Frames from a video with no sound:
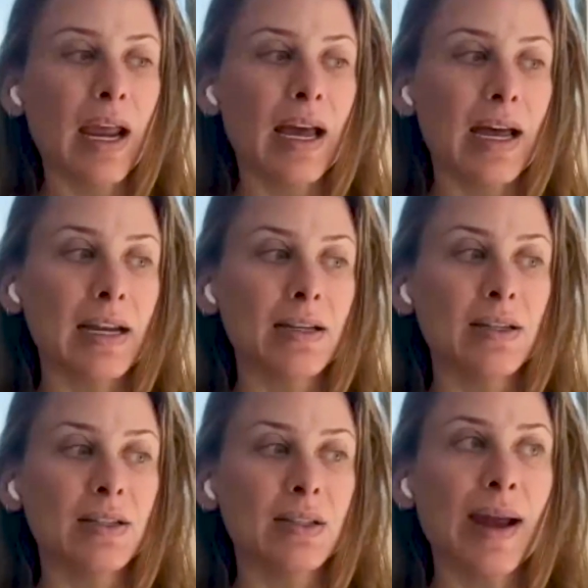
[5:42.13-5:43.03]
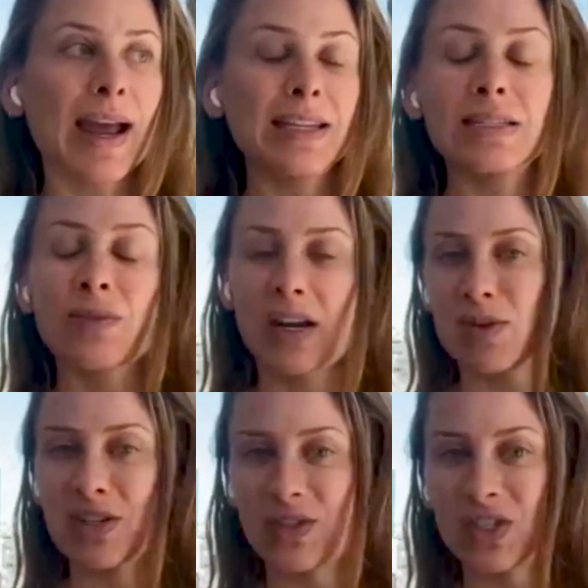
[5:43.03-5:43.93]
And so I had these
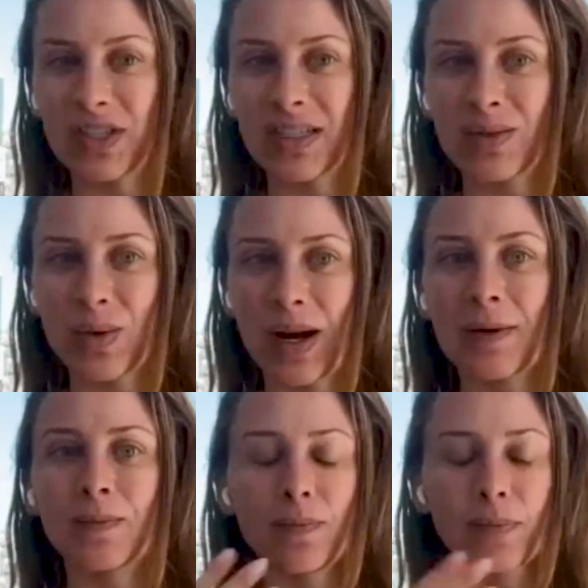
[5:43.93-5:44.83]
vitamin deficiencies, right?